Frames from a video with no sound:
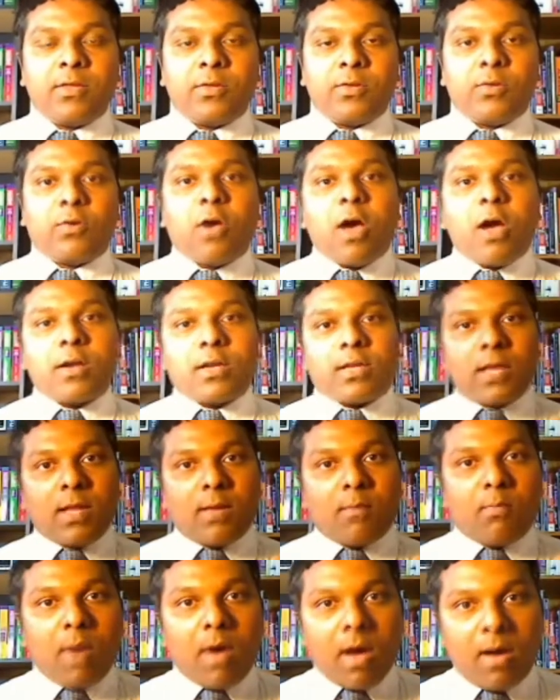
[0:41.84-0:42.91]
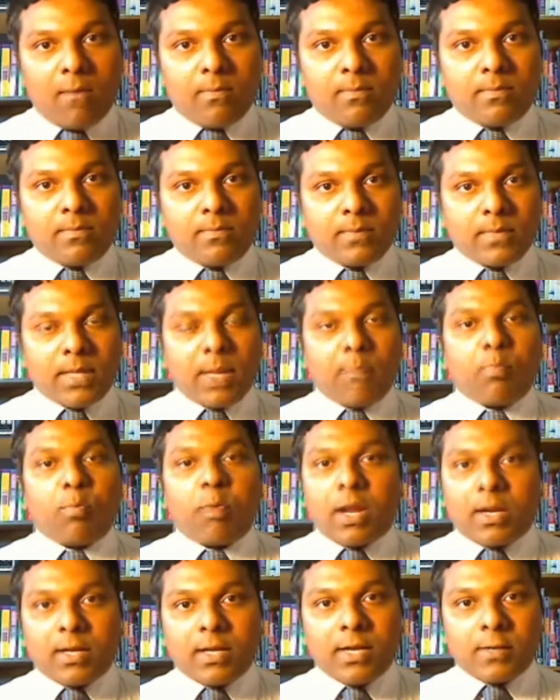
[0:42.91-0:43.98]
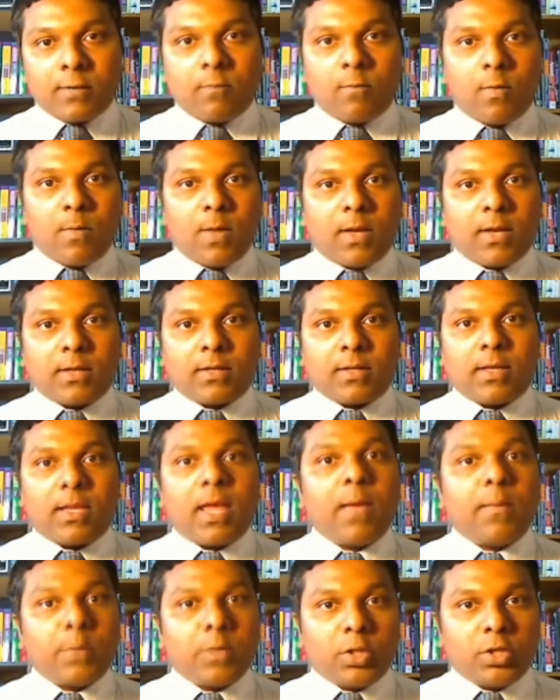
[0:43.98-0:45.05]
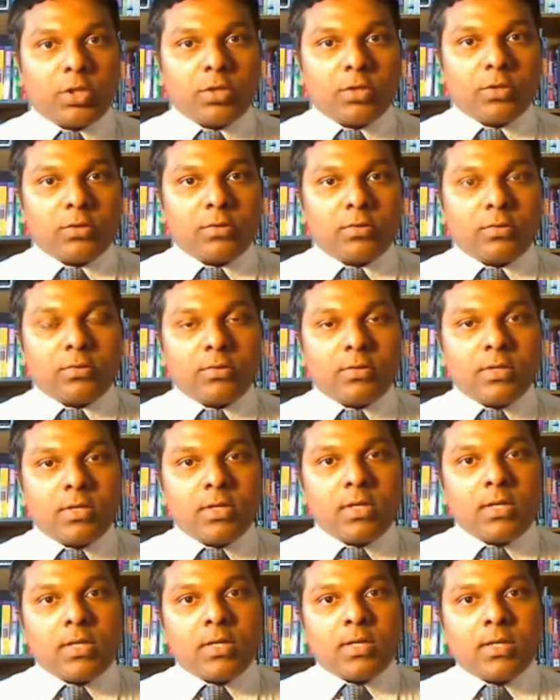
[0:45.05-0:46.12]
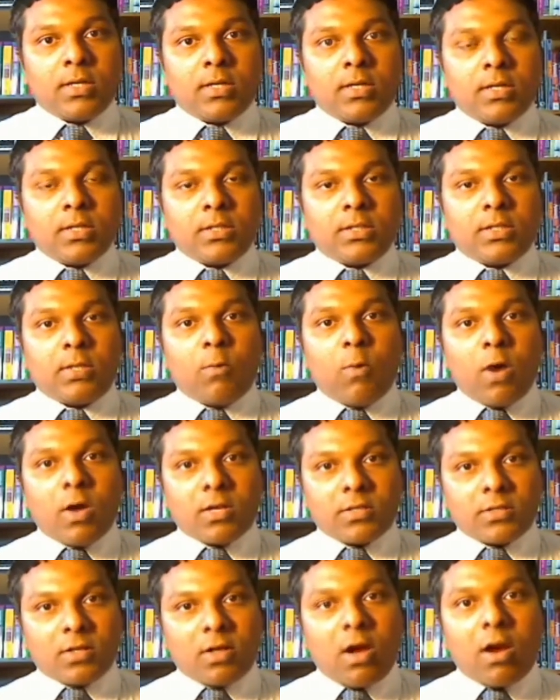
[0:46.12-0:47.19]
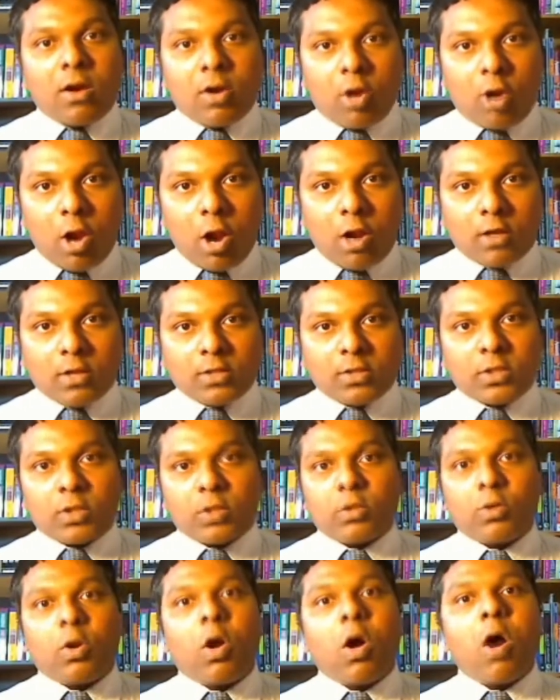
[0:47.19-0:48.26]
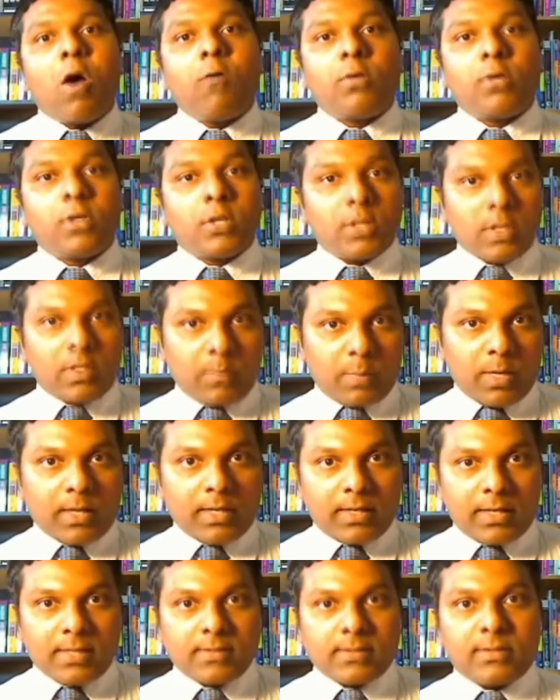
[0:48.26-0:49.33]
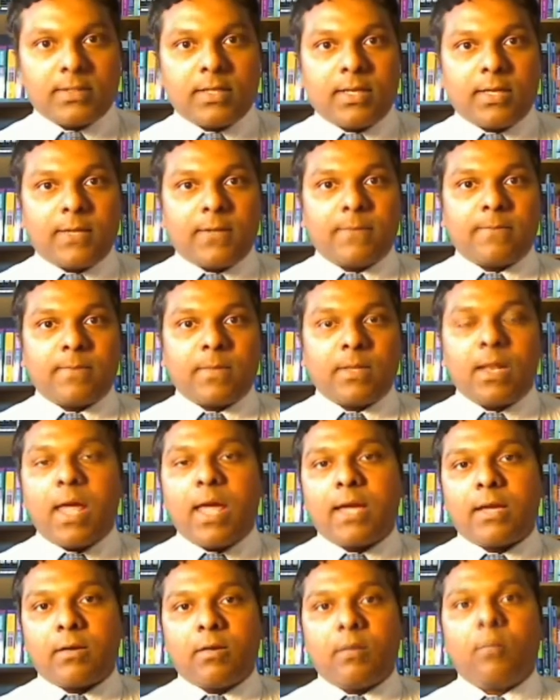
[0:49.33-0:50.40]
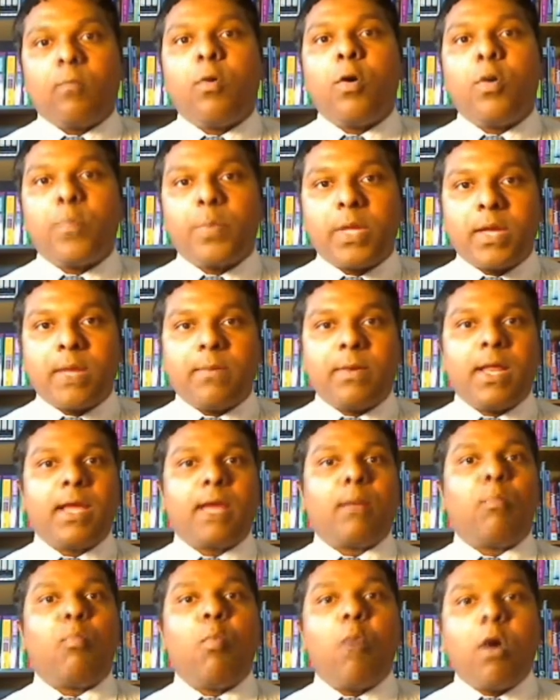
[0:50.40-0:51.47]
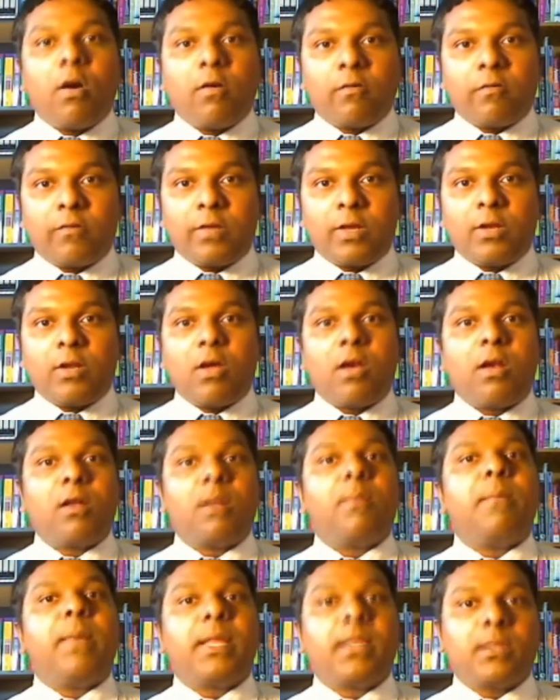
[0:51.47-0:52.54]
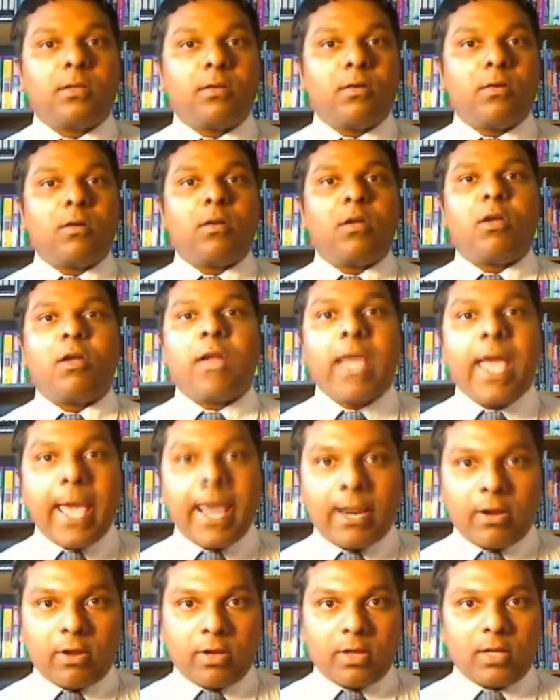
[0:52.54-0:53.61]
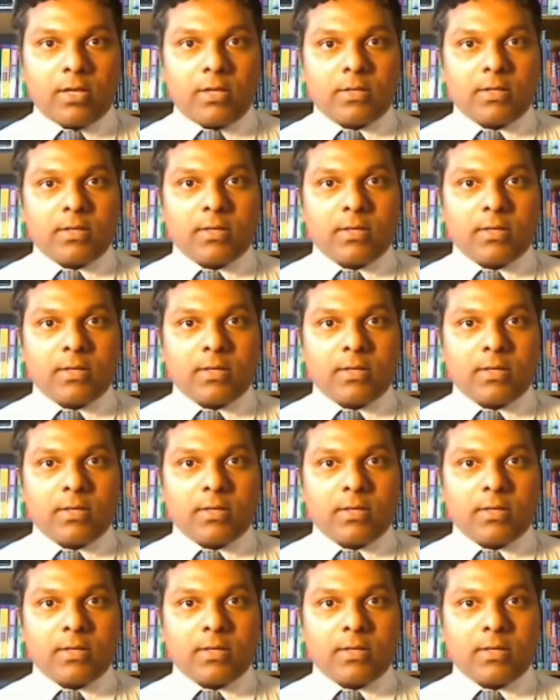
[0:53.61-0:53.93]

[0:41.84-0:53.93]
you got a mom, a pregnant woman came to you. She was on drugs throughout the pregnancy, like opium, like morphine or methadone or heroin.